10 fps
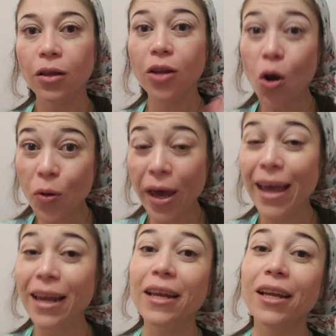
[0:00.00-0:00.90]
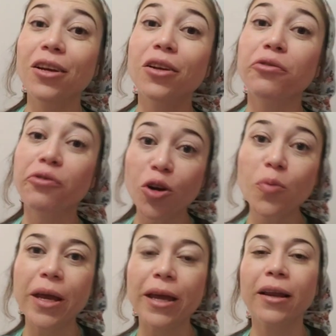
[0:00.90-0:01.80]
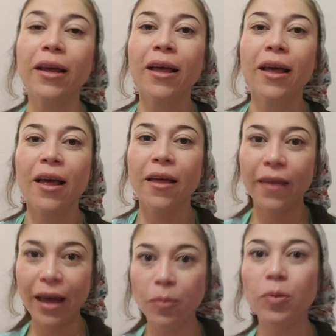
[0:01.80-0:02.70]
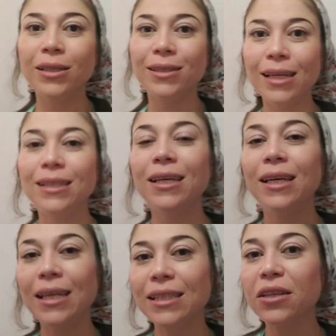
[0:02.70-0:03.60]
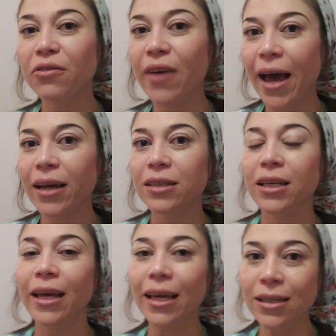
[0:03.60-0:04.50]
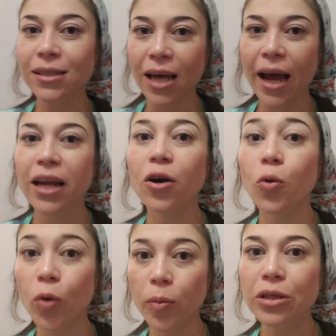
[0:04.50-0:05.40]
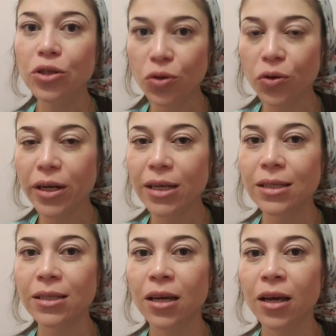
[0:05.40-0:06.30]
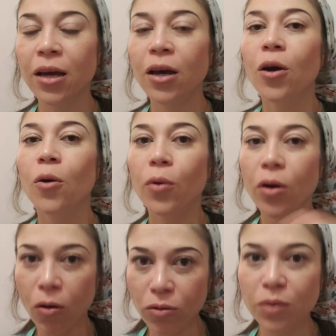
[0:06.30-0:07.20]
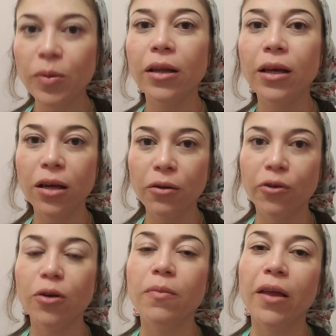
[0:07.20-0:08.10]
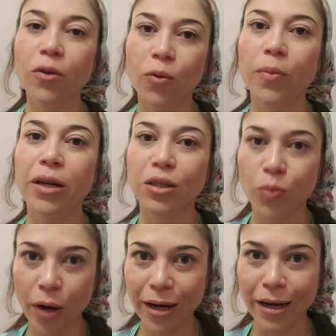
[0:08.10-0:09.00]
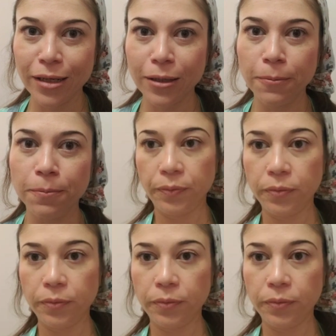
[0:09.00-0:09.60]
Locating and confirming that a placenta is in fact inside a woman's uterus would ultimately confirm that the woman is pregnant.